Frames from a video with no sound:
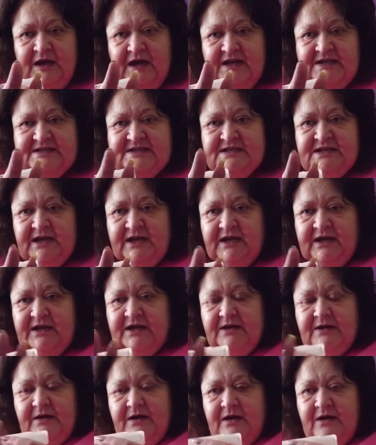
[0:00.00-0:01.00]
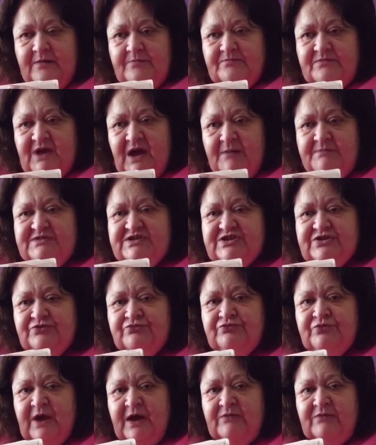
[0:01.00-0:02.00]
It's like I'm
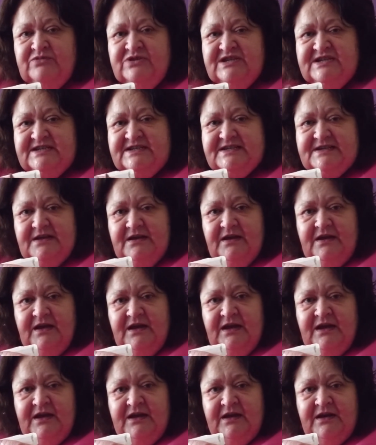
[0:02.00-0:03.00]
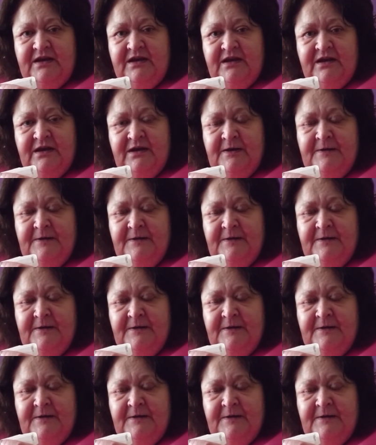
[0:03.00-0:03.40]
surrounded in